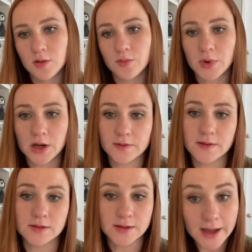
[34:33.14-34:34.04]
But
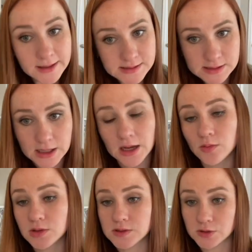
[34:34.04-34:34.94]
the last name
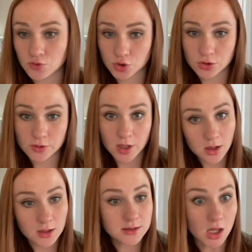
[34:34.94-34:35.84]
is
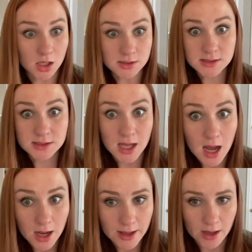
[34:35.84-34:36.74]
usually
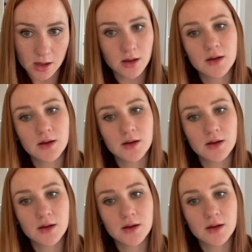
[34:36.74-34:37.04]
Tolstaya.